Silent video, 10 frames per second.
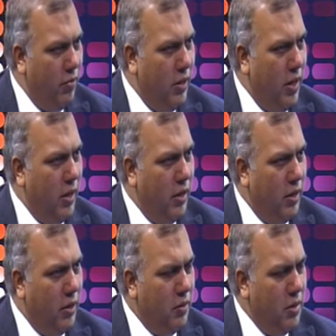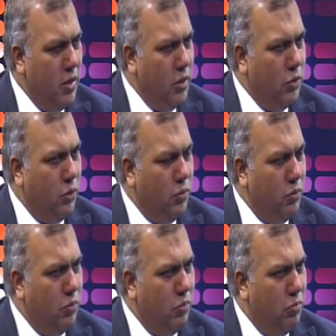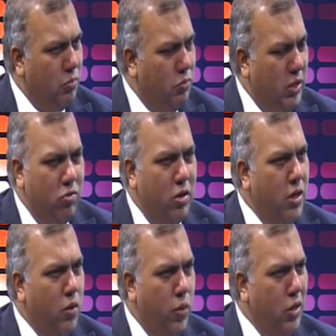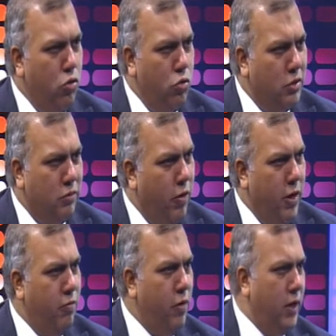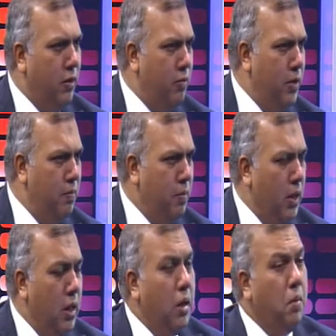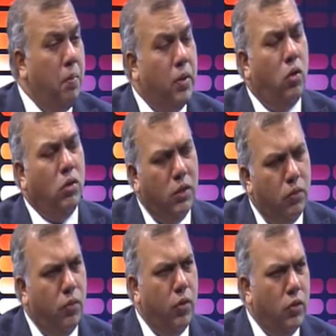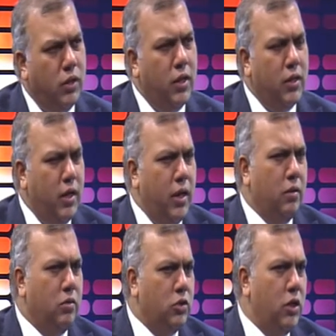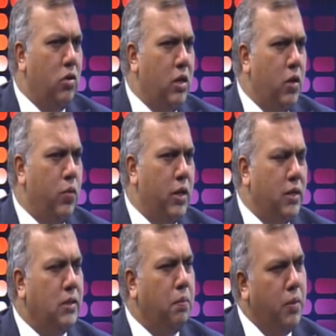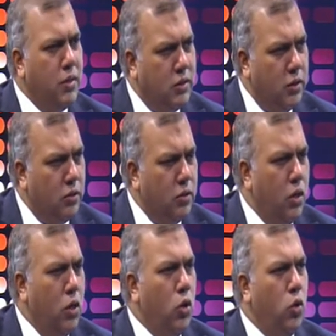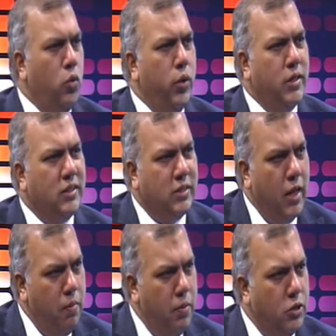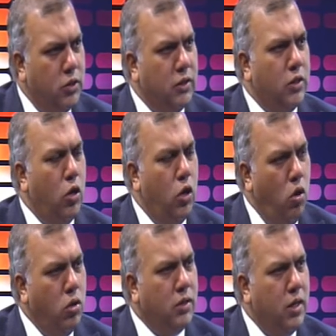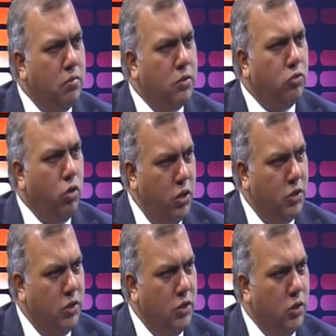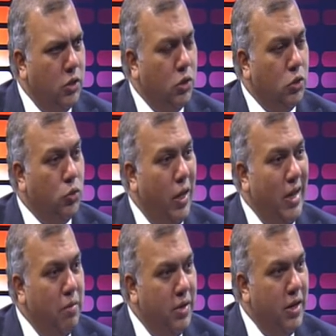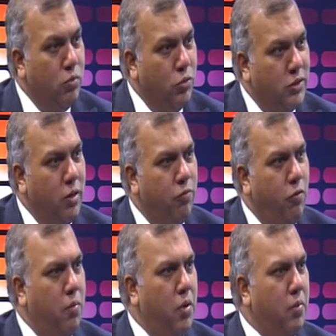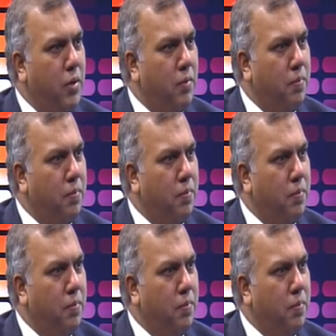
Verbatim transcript: Uh, uh, so General Ne Win used very effectively. But on the, on the other hand, General Ne Win is the person who established is a long-term strategy to eliminate Muslim from Burma.